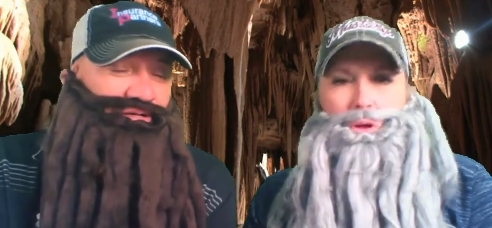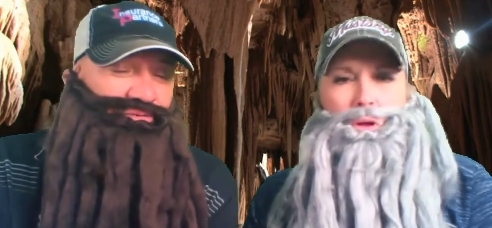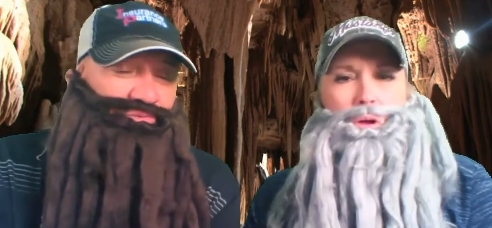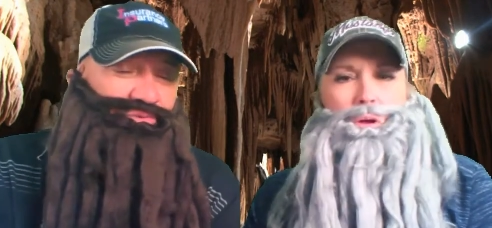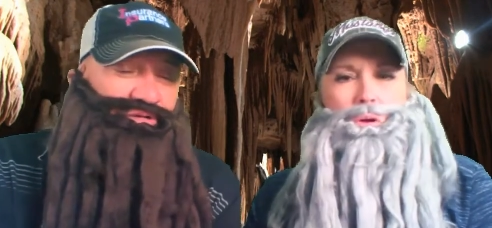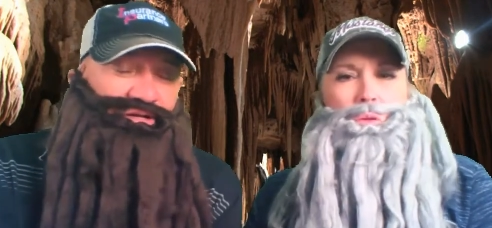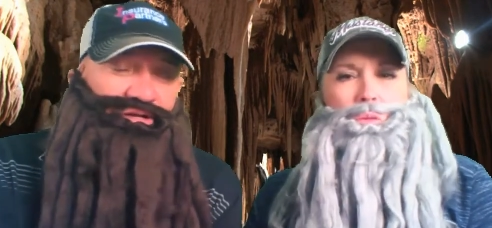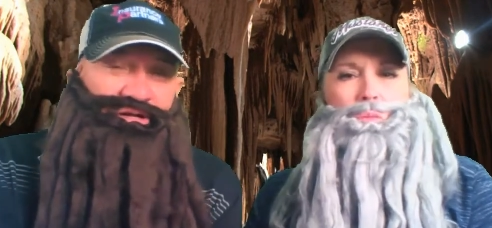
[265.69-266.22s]

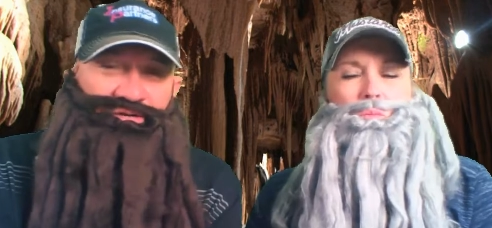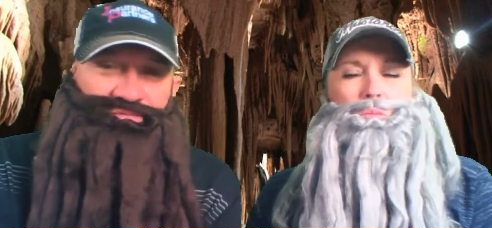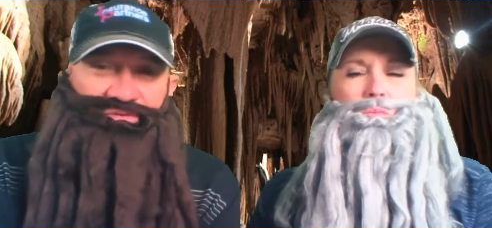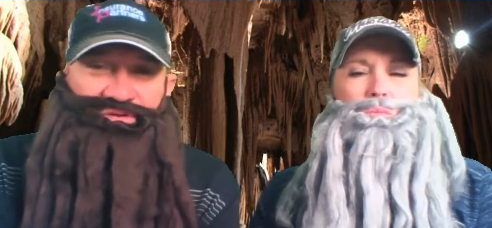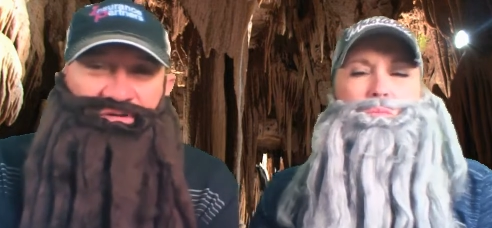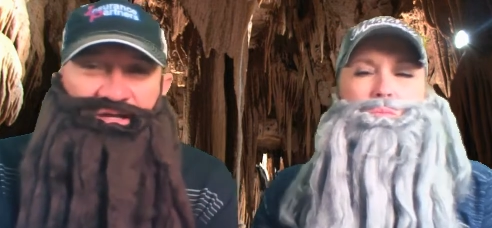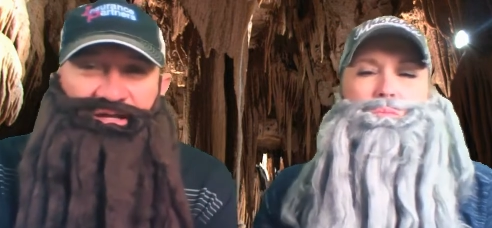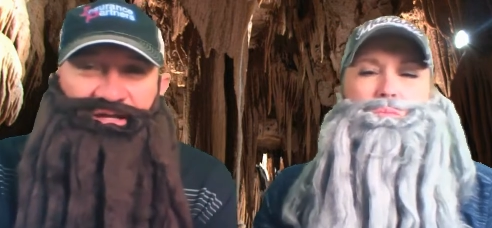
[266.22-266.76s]
Speaker 1: And we
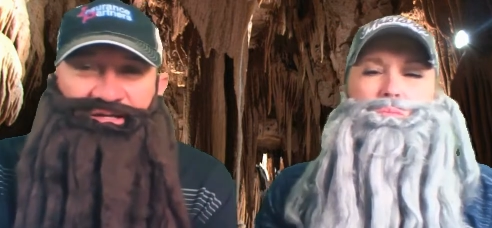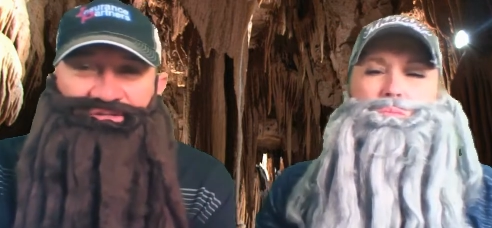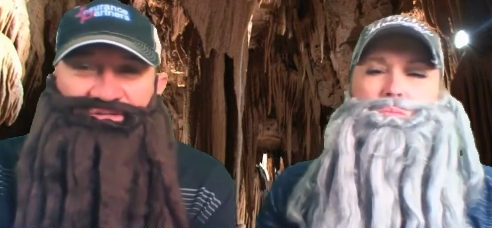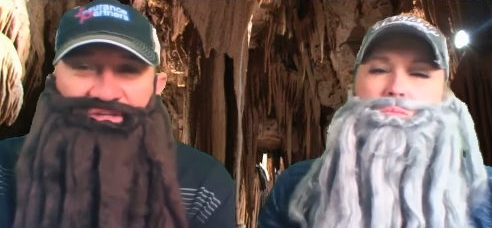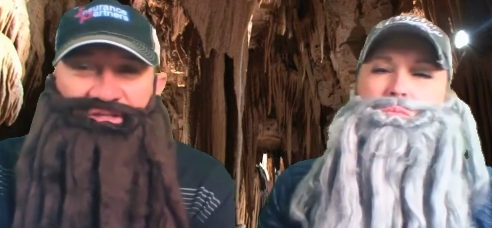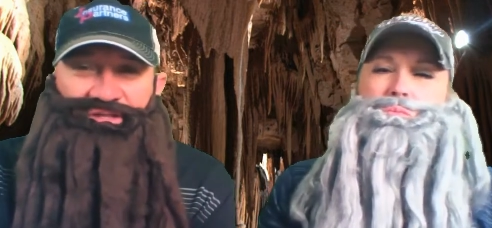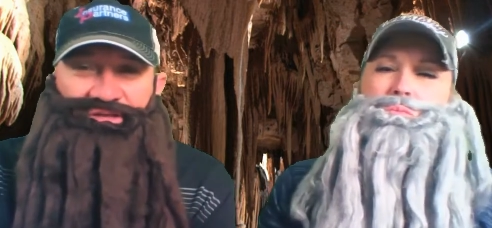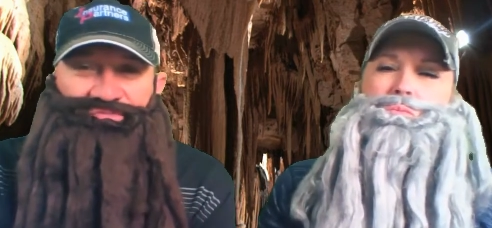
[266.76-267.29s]
love you
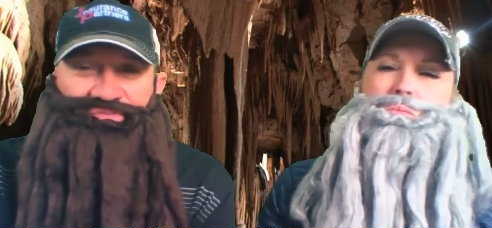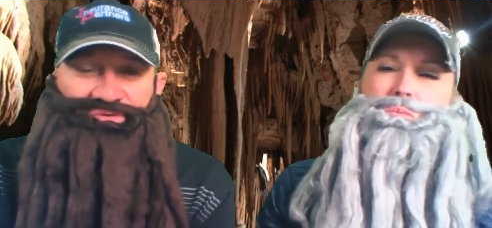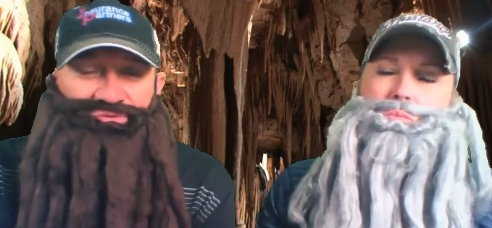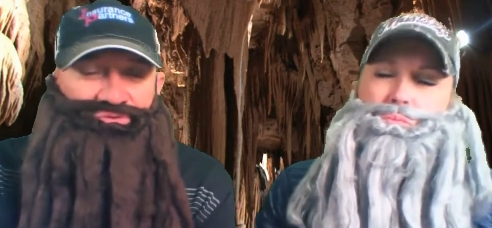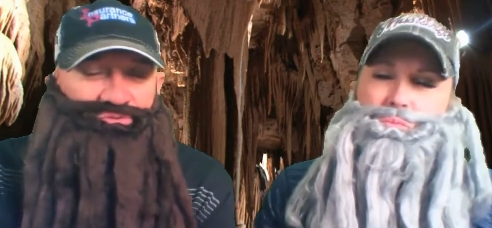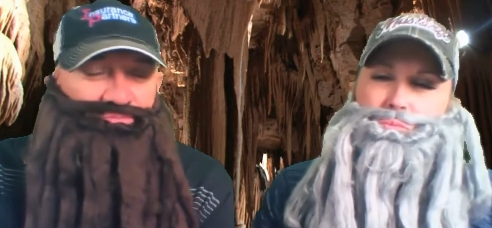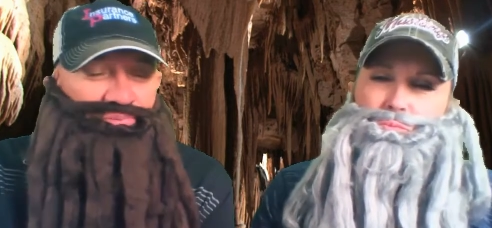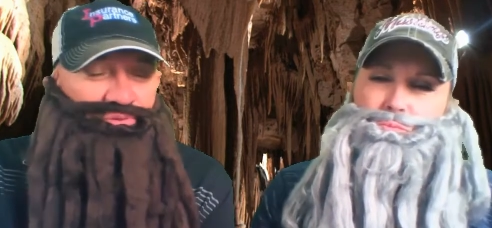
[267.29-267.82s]
guys and the
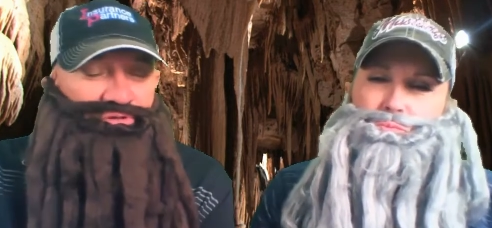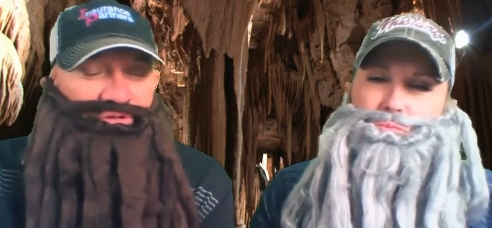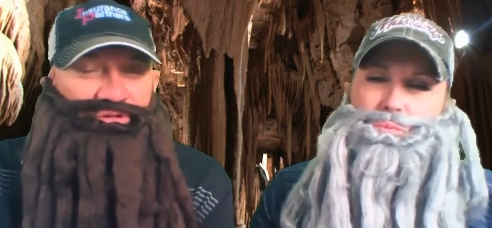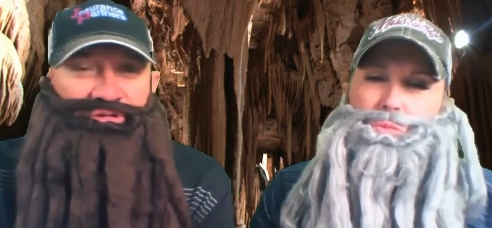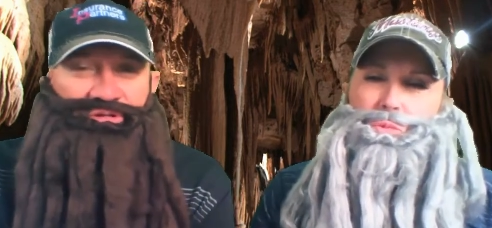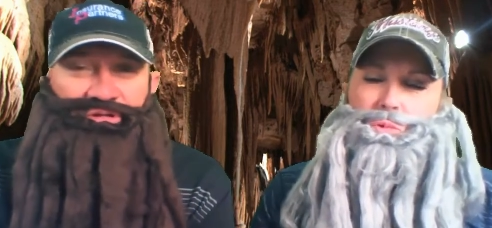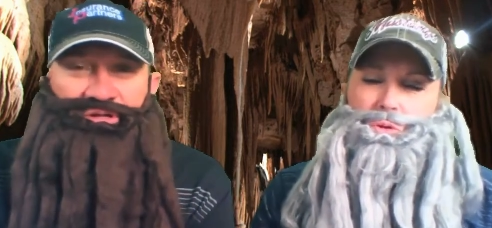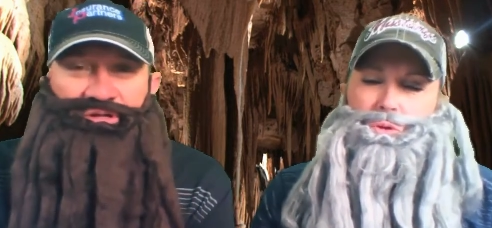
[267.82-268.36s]
effort you're
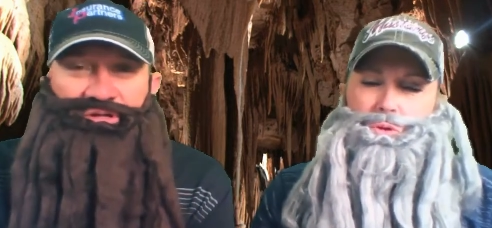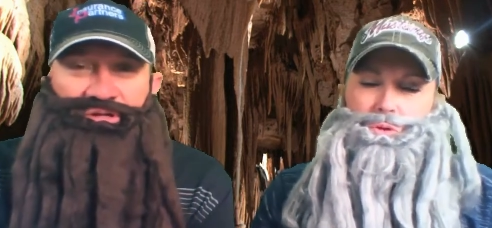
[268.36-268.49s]
putting.